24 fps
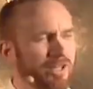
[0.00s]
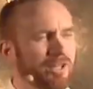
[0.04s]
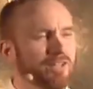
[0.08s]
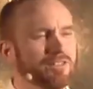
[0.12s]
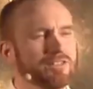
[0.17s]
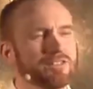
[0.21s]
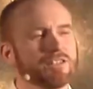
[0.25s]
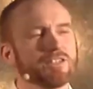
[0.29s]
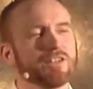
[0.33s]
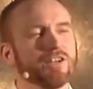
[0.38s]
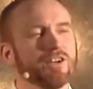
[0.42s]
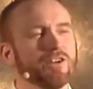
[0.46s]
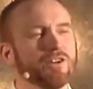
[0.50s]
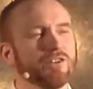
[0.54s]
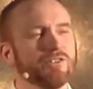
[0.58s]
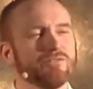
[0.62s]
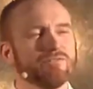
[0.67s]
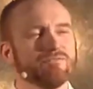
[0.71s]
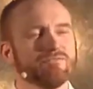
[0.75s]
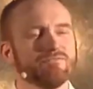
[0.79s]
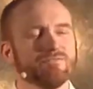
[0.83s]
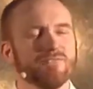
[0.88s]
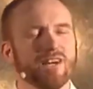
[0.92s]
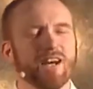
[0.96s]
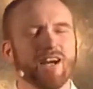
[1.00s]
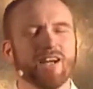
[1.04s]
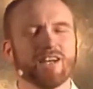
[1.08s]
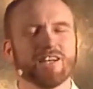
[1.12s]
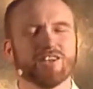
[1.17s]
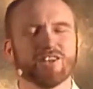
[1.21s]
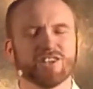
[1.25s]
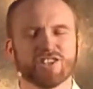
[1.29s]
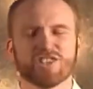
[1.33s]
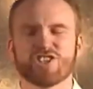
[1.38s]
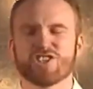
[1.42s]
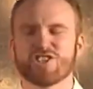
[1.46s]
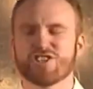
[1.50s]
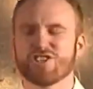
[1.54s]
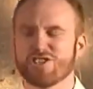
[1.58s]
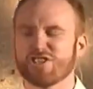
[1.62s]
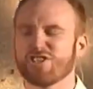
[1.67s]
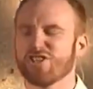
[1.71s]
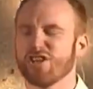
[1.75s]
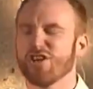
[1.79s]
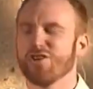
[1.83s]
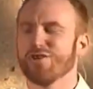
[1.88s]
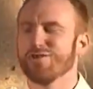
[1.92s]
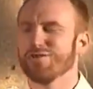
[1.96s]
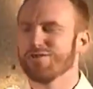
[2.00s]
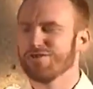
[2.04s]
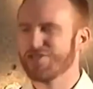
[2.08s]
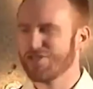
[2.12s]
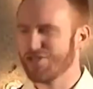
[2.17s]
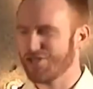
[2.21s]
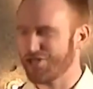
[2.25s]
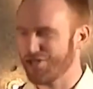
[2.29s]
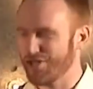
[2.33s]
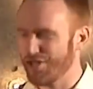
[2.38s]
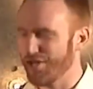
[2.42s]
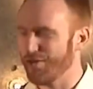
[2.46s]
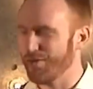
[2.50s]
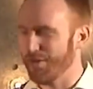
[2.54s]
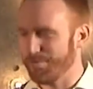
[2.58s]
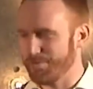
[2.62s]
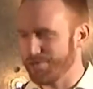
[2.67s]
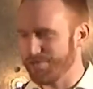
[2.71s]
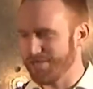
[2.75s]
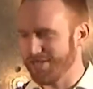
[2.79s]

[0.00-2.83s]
As soon as you increase the volume of your voice, you can see